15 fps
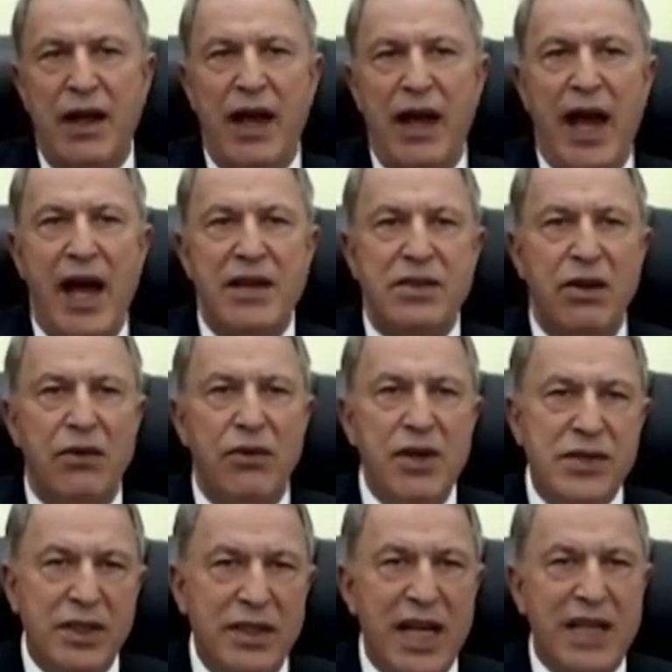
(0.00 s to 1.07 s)
As a
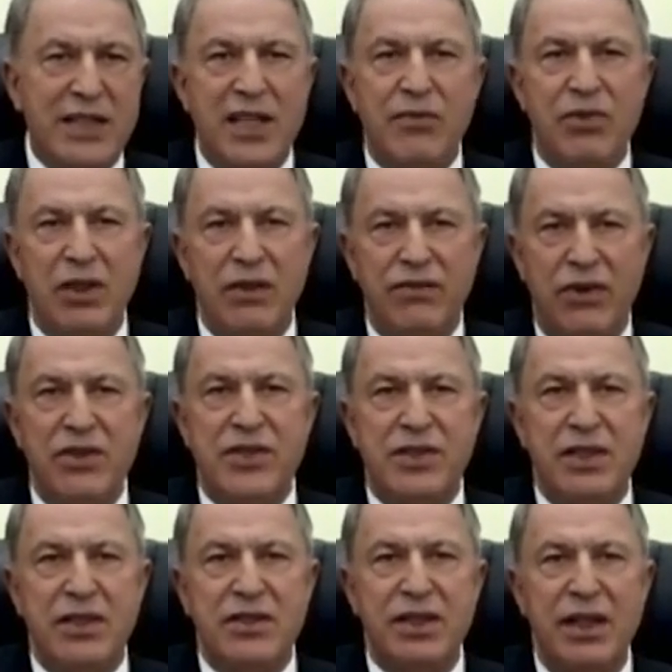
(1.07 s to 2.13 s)
recent example, for
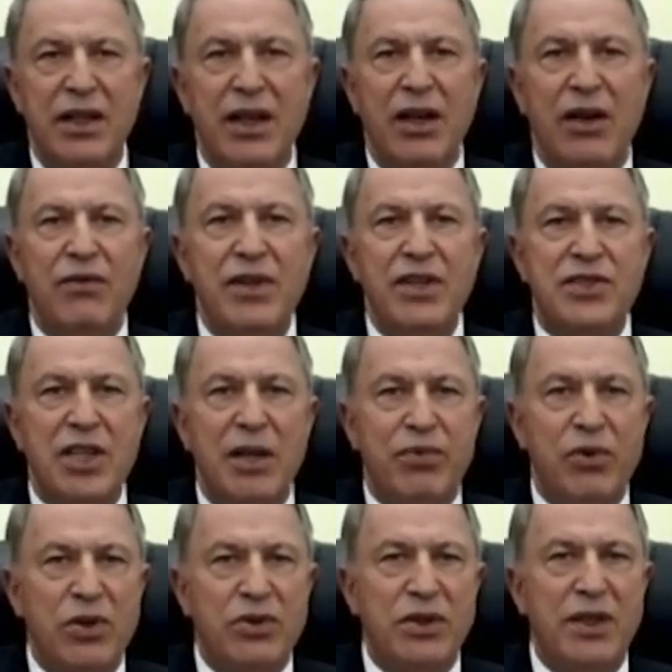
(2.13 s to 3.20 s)
instance, we
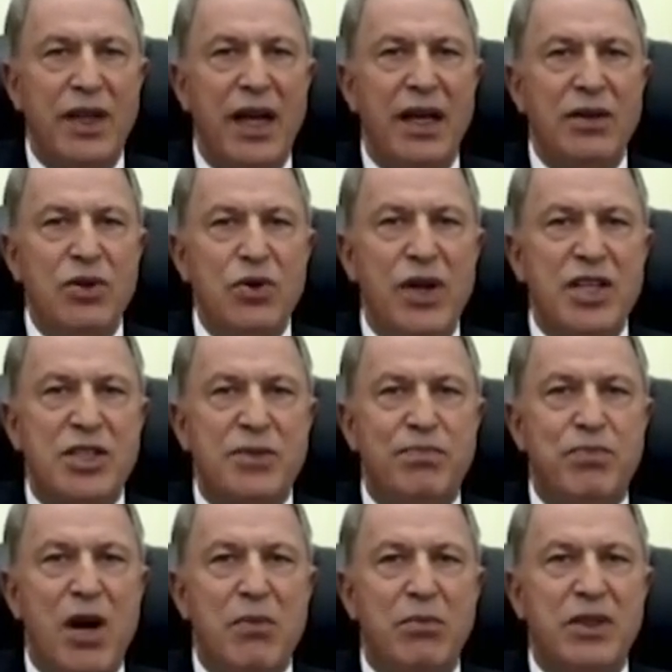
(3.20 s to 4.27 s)
supported the U.S.
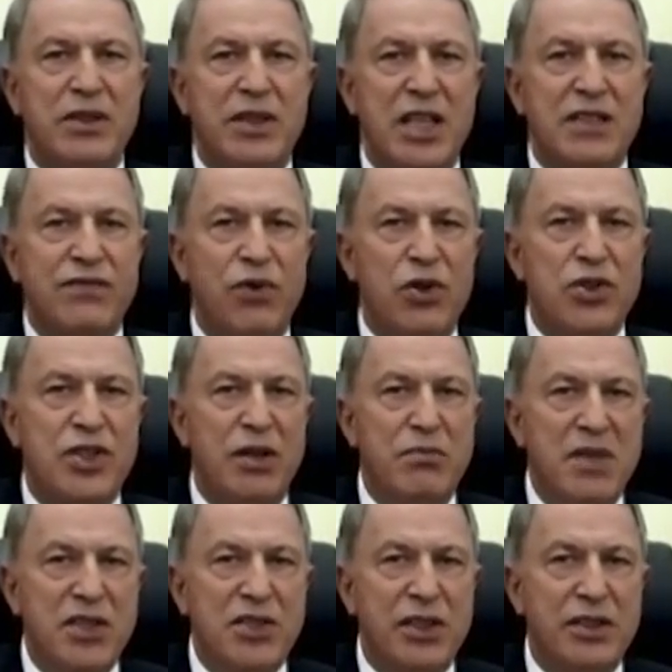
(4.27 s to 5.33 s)
Bomber Task Force
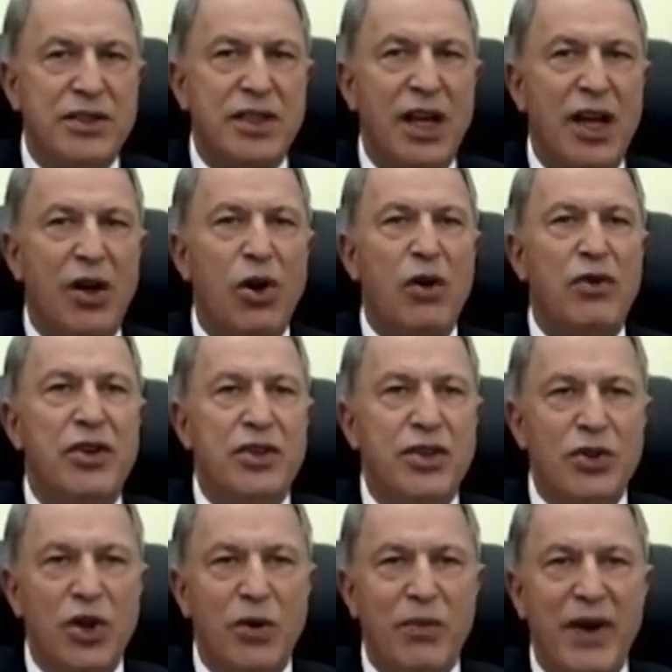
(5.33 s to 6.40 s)
missions over
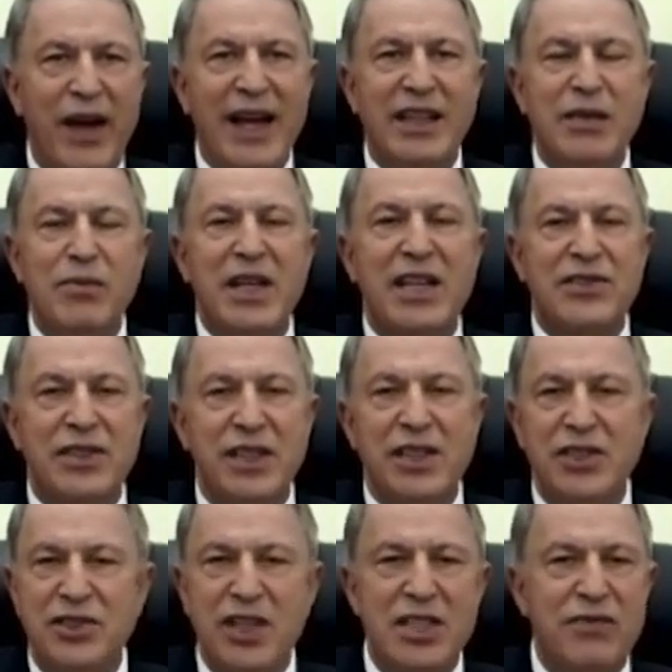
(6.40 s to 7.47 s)
Europe and the Black
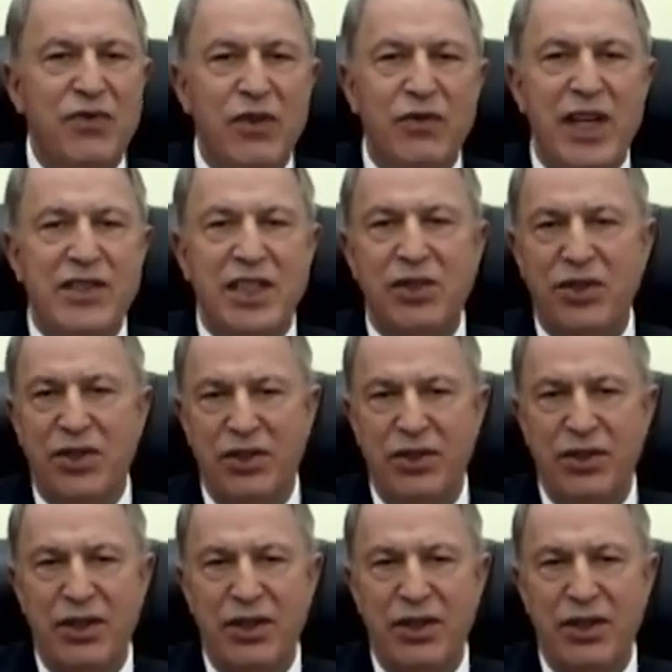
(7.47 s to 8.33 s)
Sea just a few days ago.